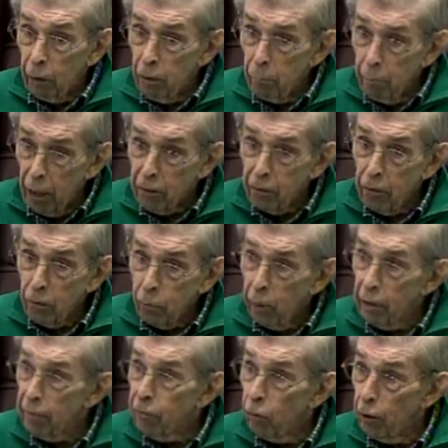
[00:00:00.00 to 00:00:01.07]
you mentioned
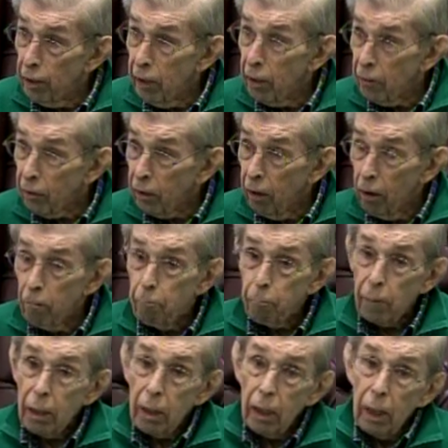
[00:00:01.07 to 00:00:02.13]
24 years ago.
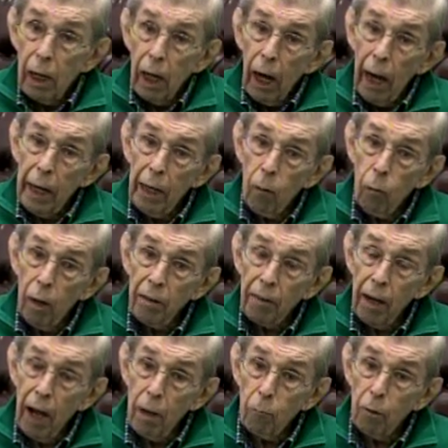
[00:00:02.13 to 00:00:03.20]
I, at one
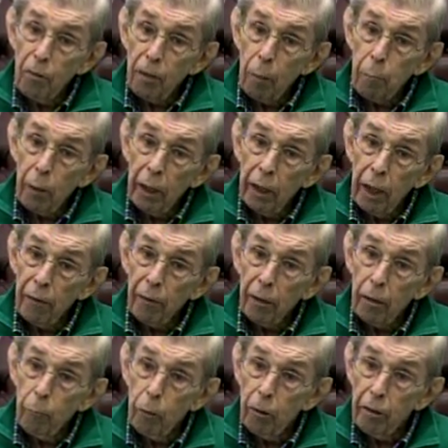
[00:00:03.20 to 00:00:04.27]
time, was up in another
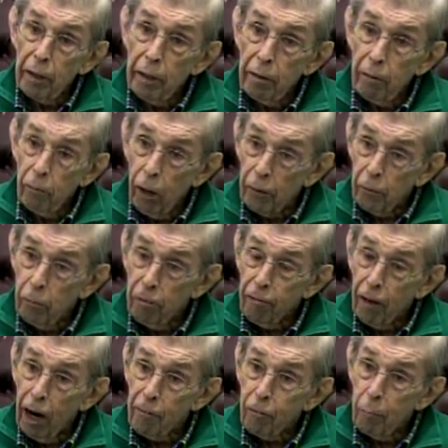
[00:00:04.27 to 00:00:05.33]
community not too
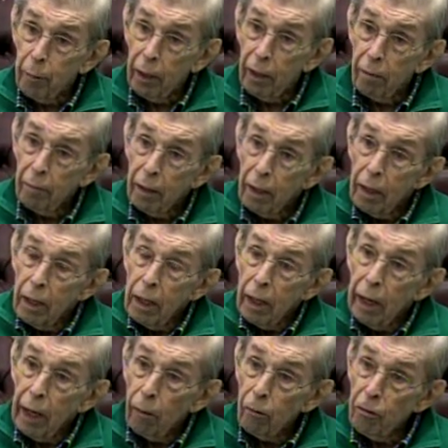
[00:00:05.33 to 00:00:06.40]
far from here,
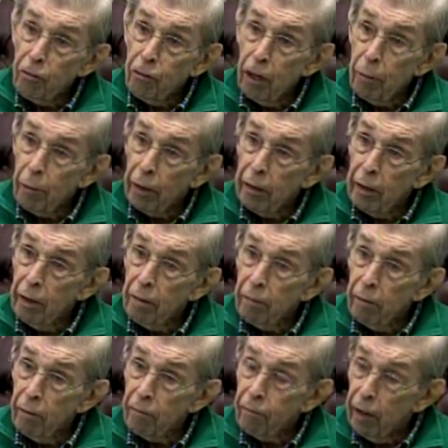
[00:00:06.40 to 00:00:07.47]
and I was chairman of the
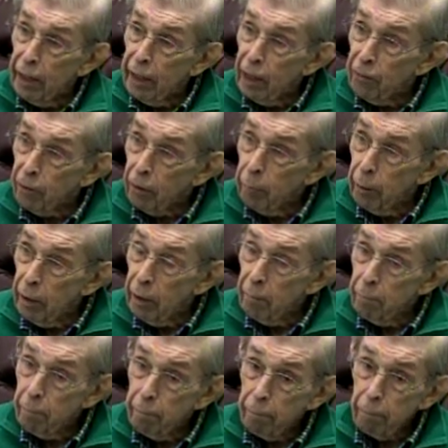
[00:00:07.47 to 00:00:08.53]
finance committee.
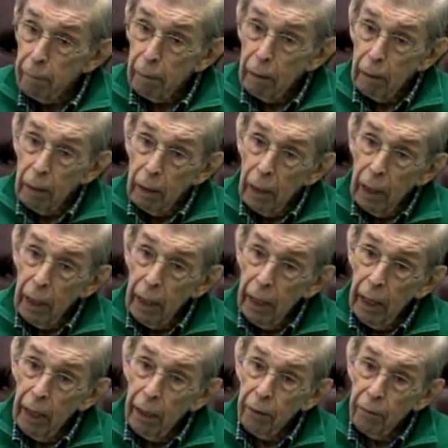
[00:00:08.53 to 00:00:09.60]

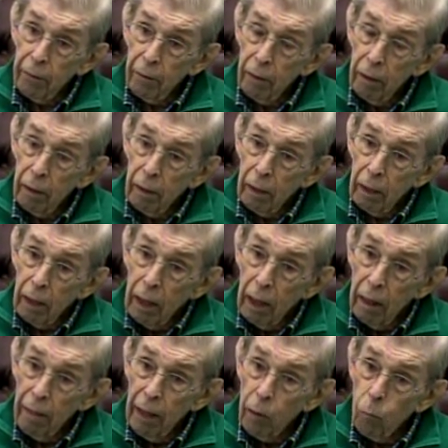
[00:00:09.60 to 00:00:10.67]
And
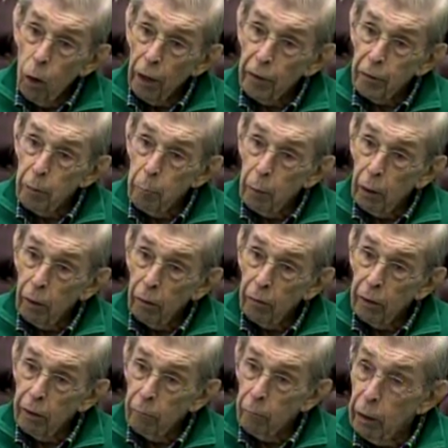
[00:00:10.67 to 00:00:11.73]
they wanted to
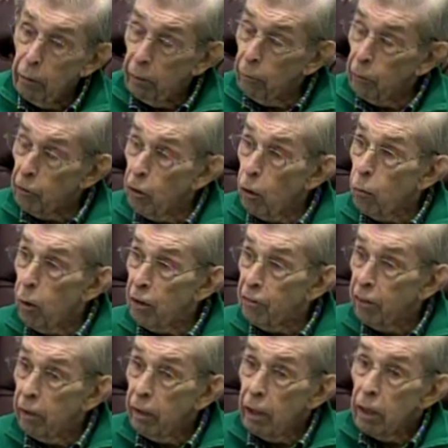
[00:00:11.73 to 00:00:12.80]
build, there was no
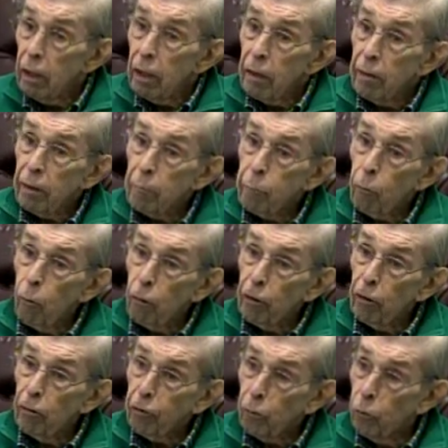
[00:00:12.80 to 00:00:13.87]
question, the
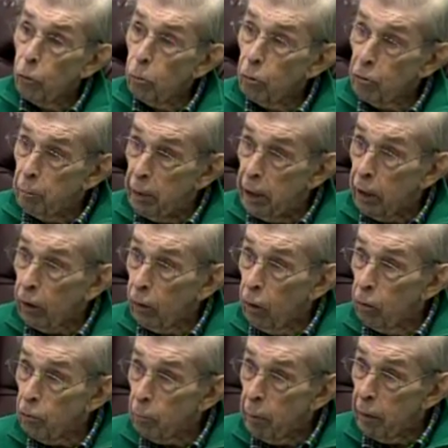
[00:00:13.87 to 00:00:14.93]
parochial school was being
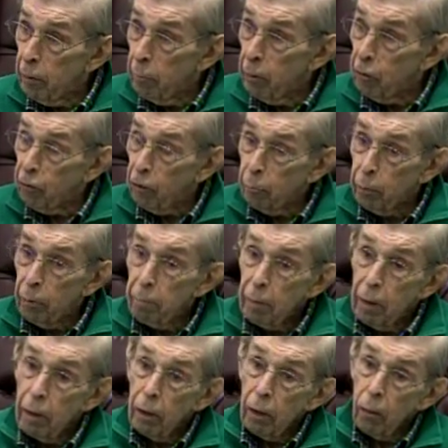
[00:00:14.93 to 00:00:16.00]
closed by the bishop.
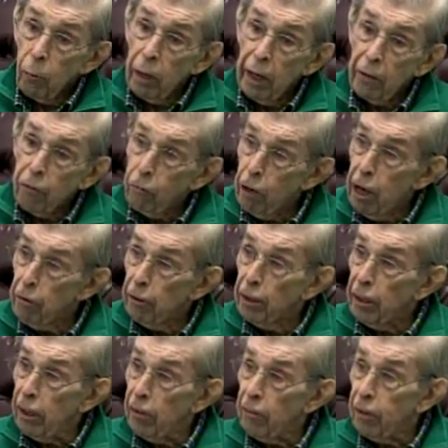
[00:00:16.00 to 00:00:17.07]
We had 300
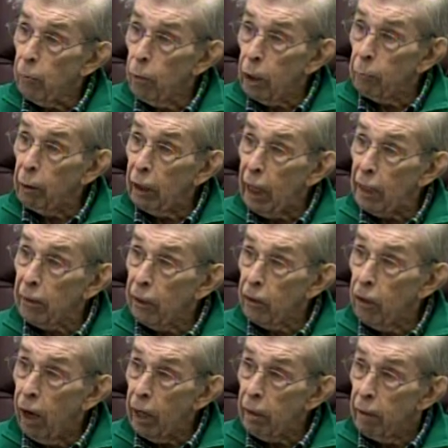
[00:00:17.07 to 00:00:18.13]
kids that, whether we liked it or
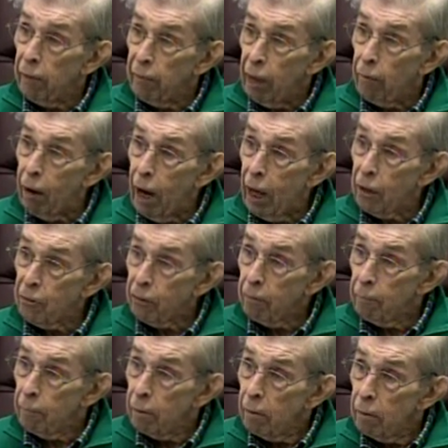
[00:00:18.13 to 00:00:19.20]
not, they're ours
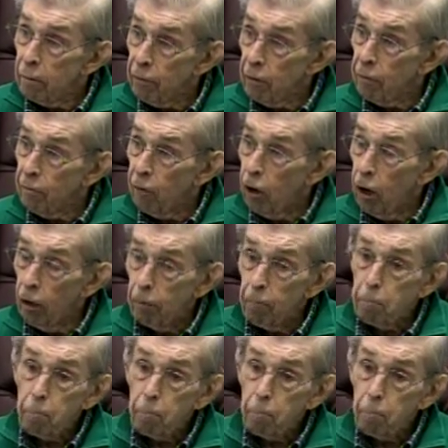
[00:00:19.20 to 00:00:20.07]
for the fall.